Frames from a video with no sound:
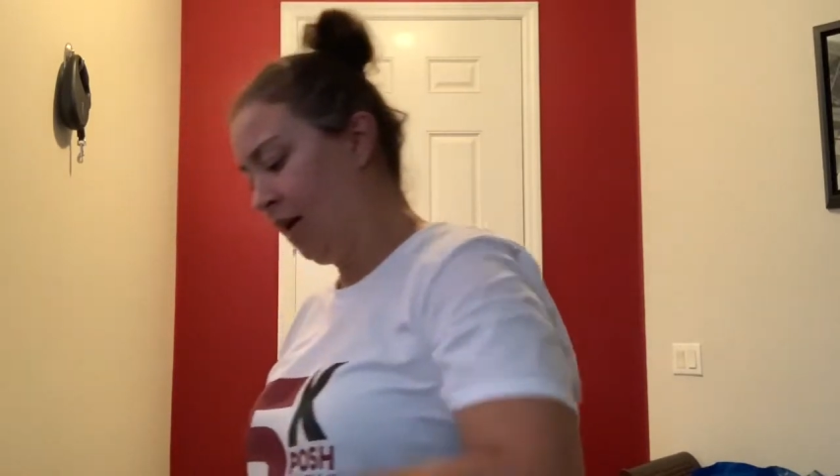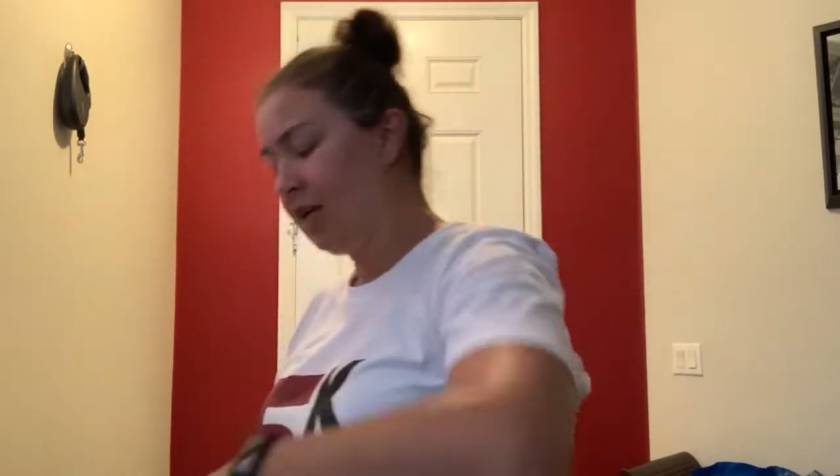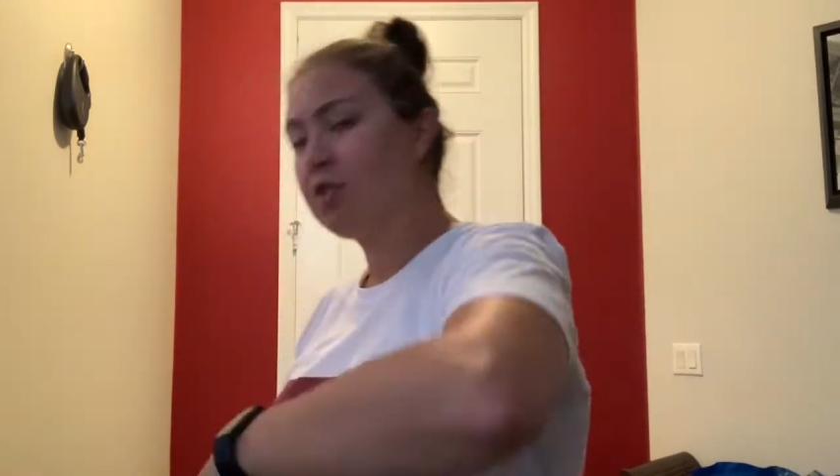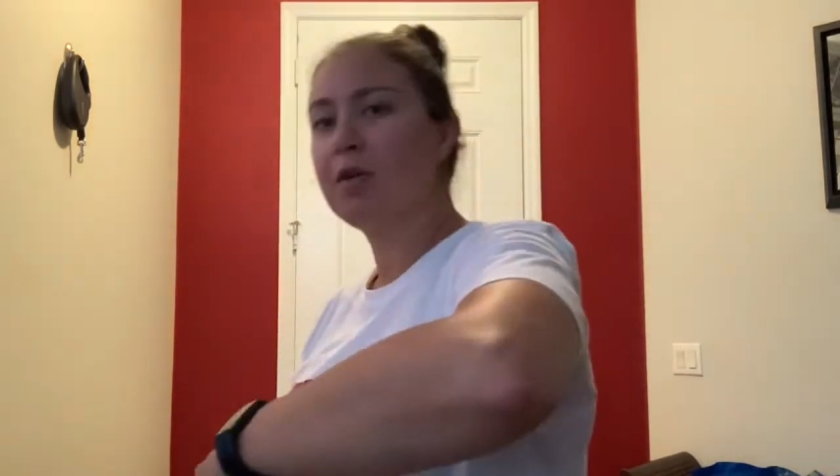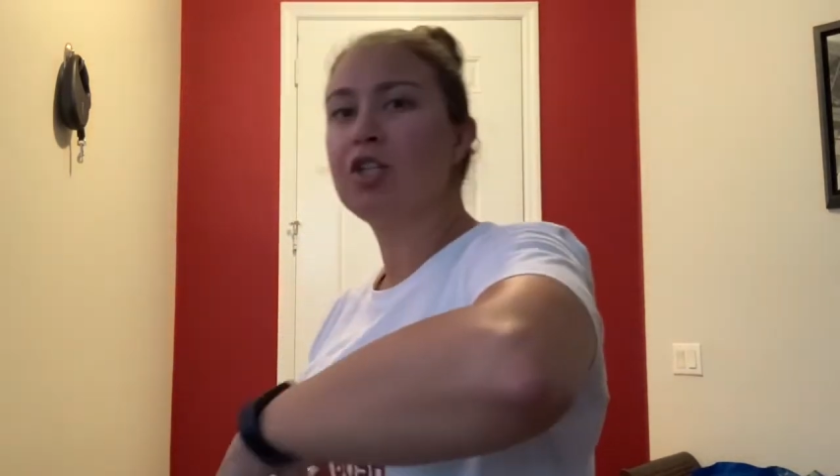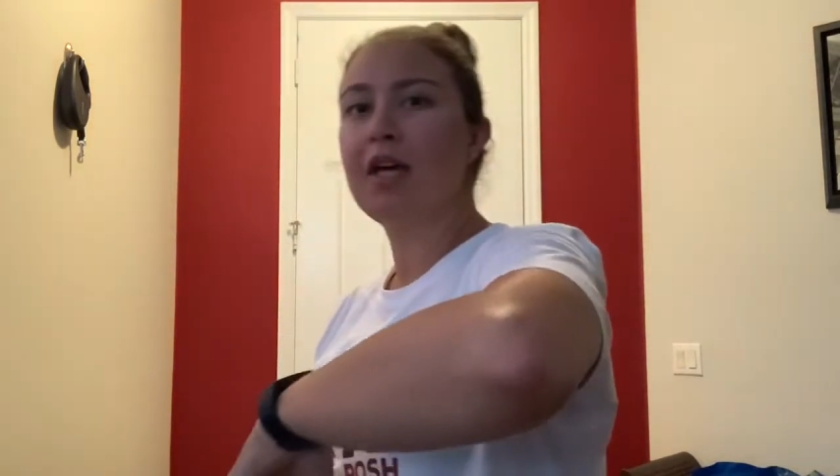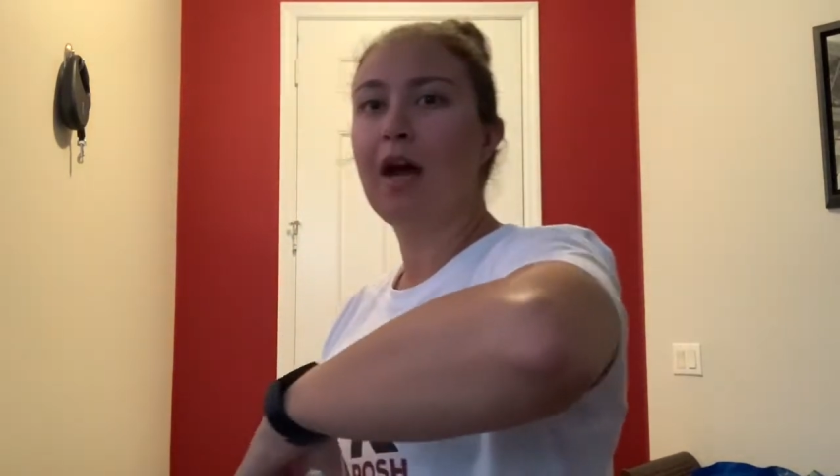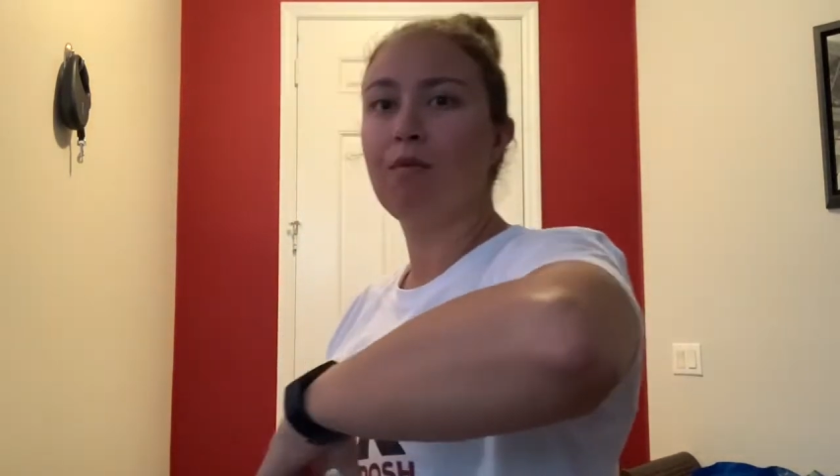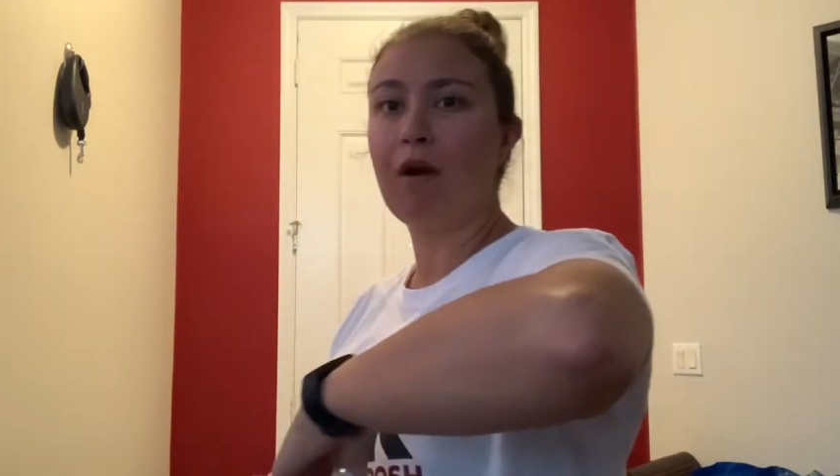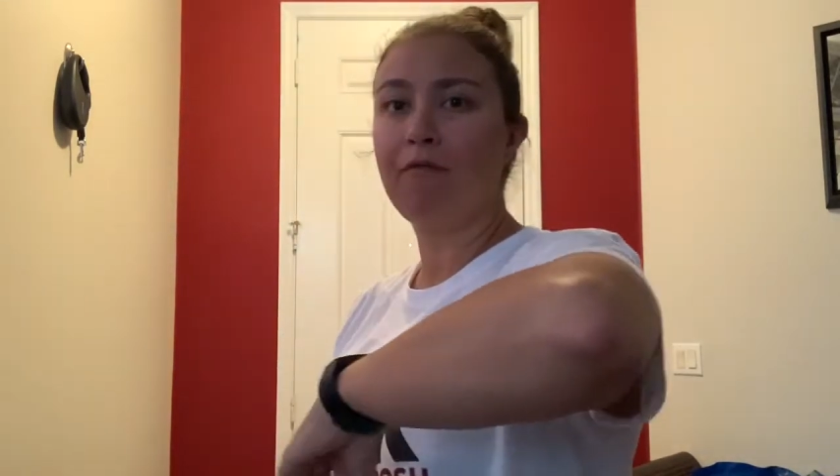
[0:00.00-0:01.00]
Especially
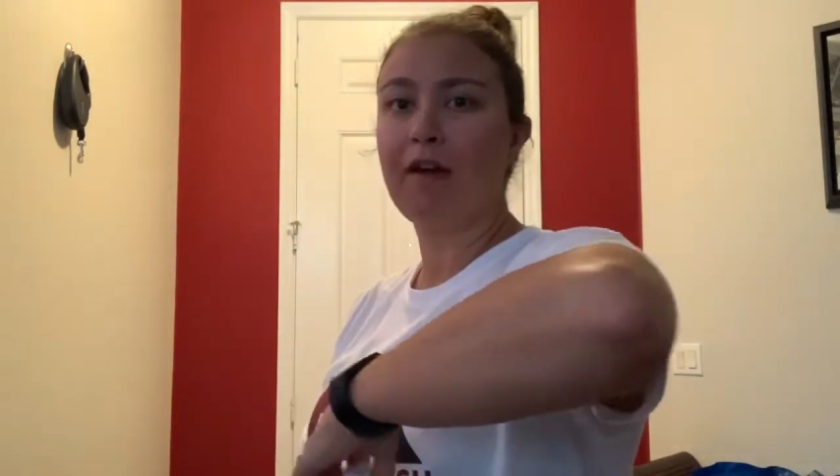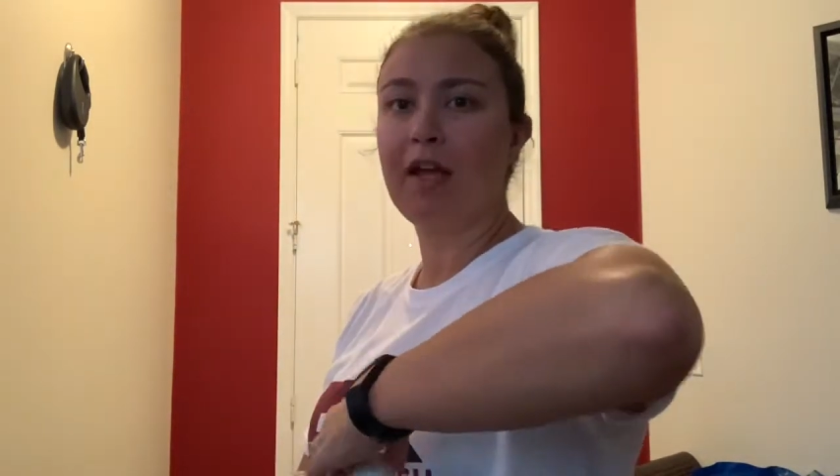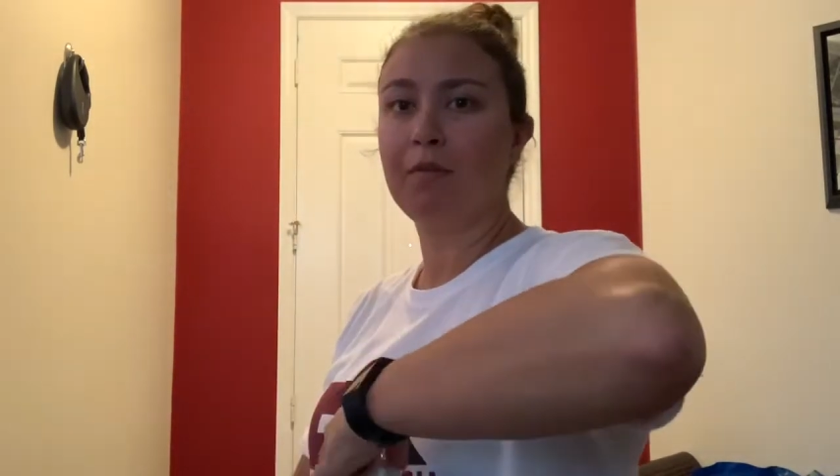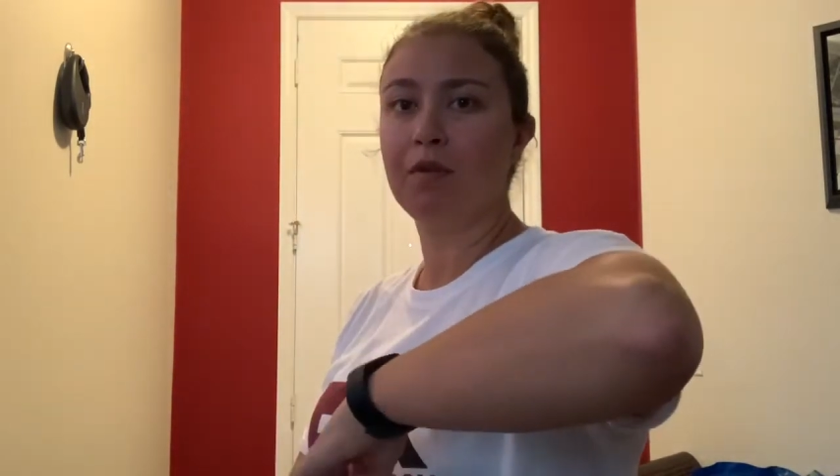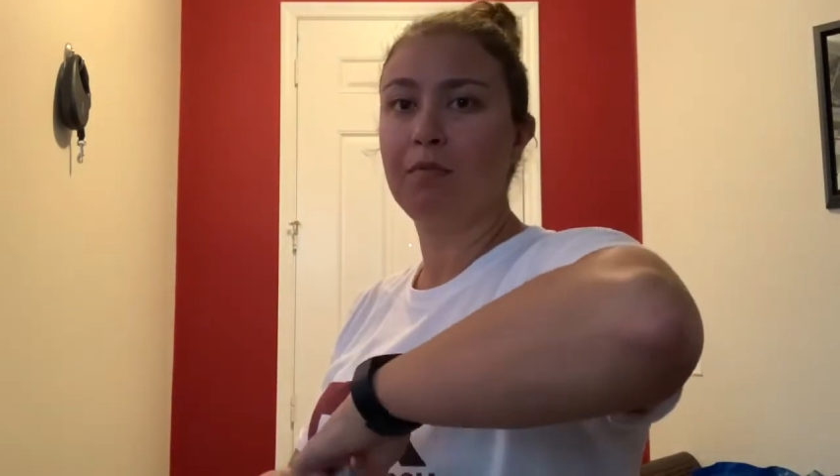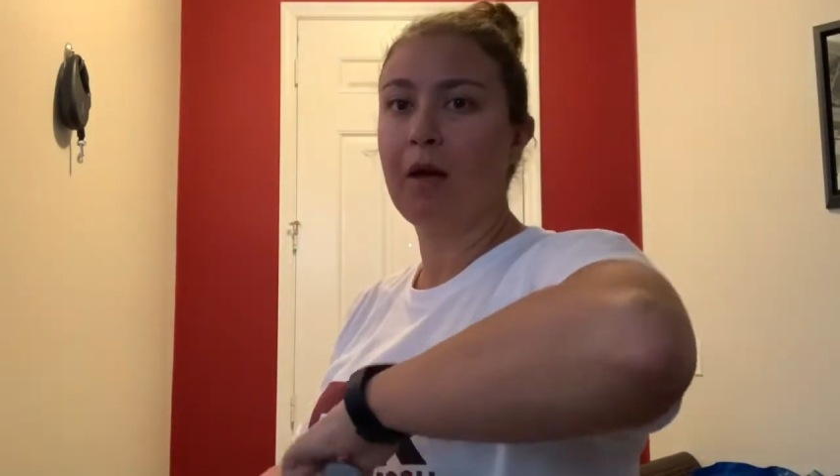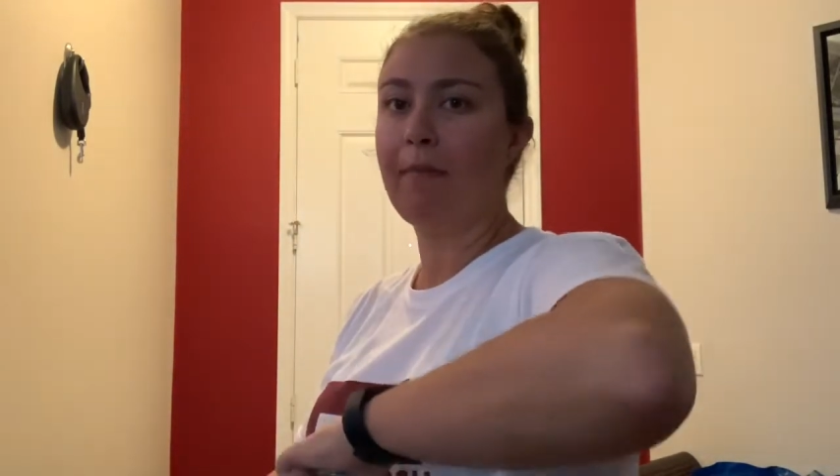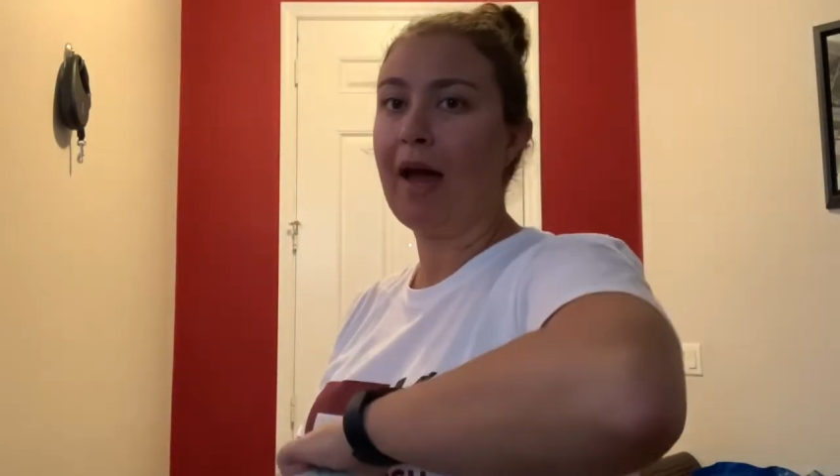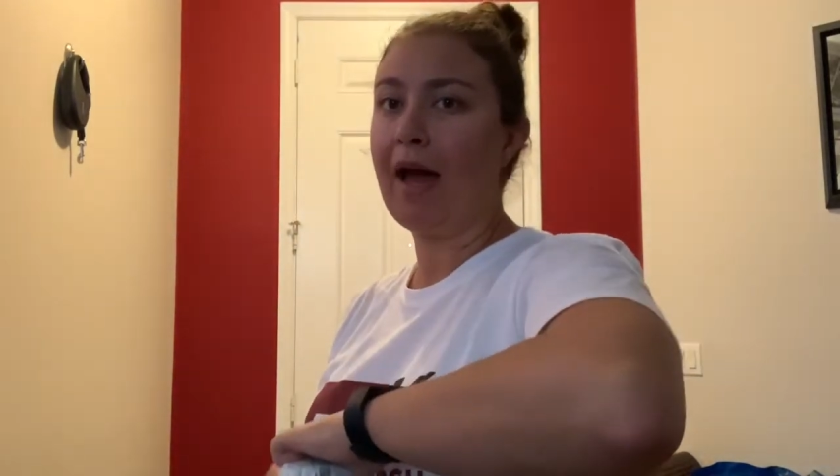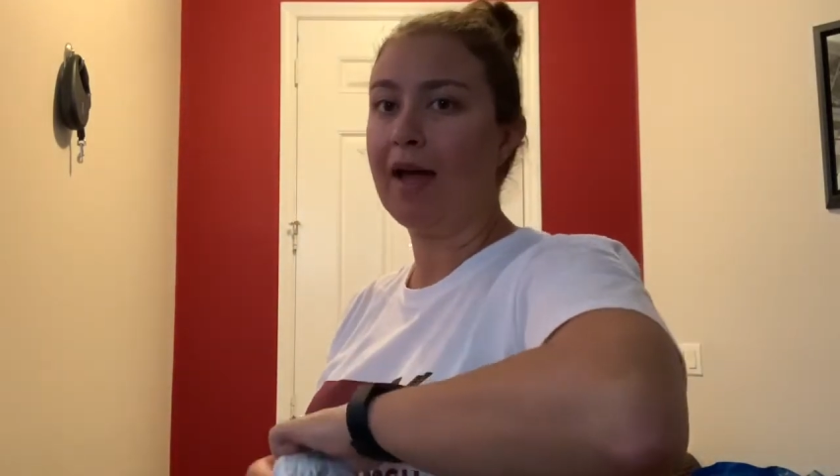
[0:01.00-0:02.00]
how rough I am with my
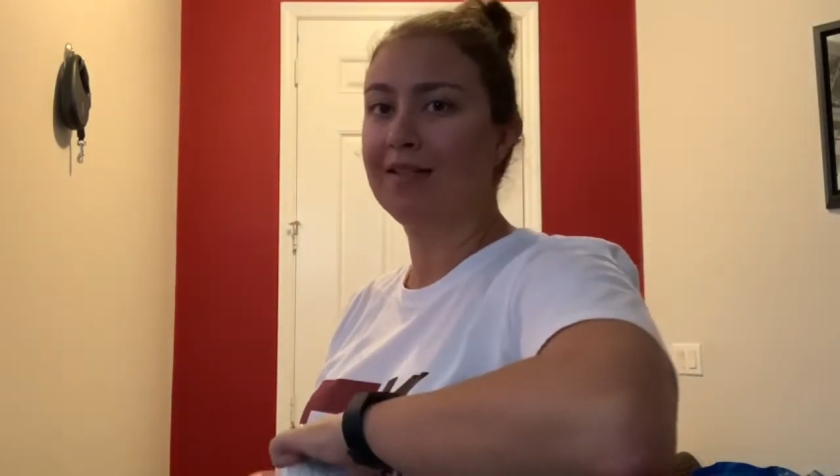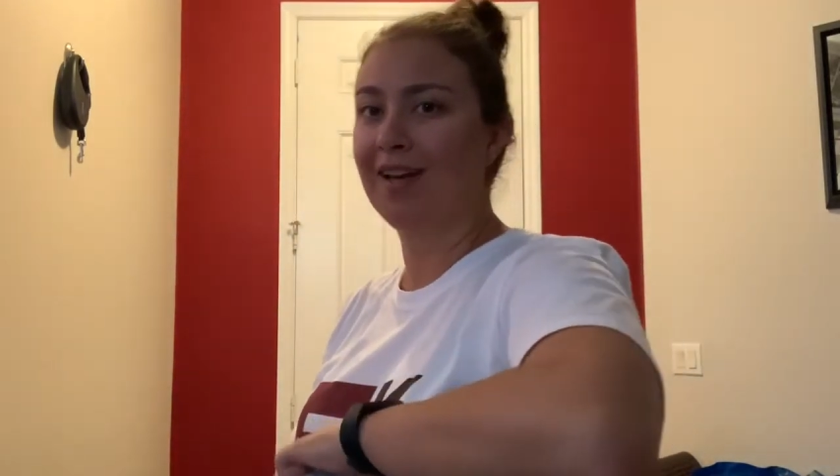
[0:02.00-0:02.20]
bags.